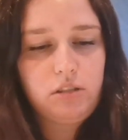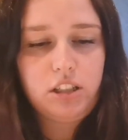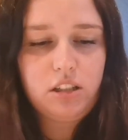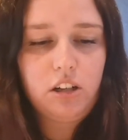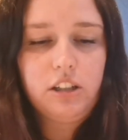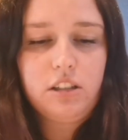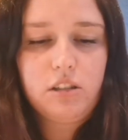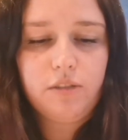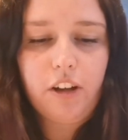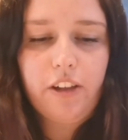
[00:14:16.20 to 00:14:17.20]
designs and
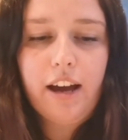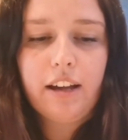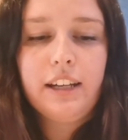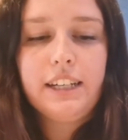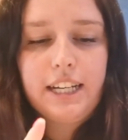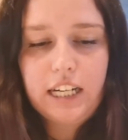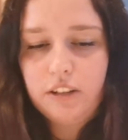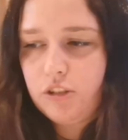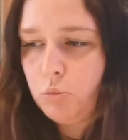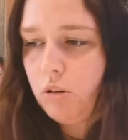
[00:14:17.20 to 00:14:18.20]
stuff like that, head
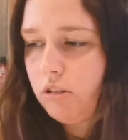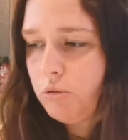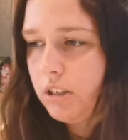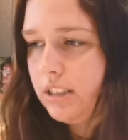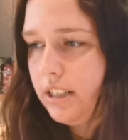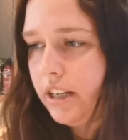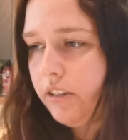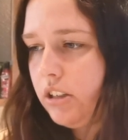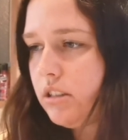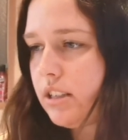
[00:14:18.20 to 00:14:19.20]
over to Wild One
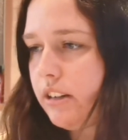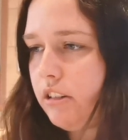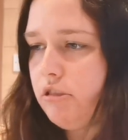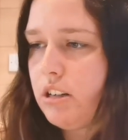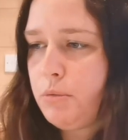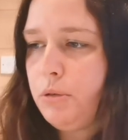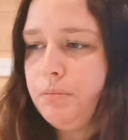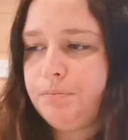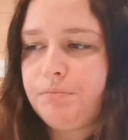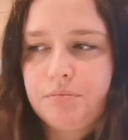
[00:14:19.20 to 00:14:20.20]
Interiors. They're incredible.
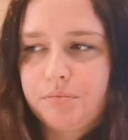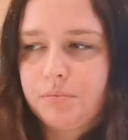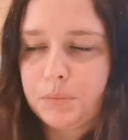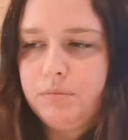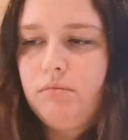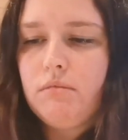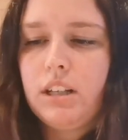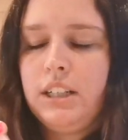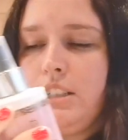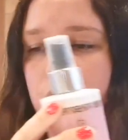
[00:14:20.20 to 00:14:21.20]

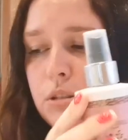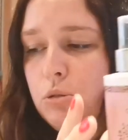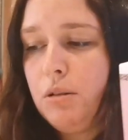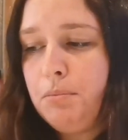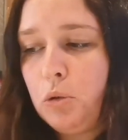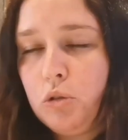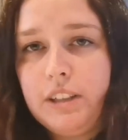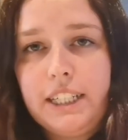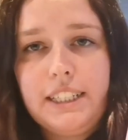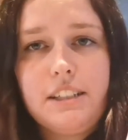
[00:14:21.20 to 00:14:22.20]
Next up is quite
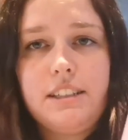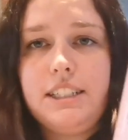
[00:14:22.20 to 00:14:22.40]
boring. It's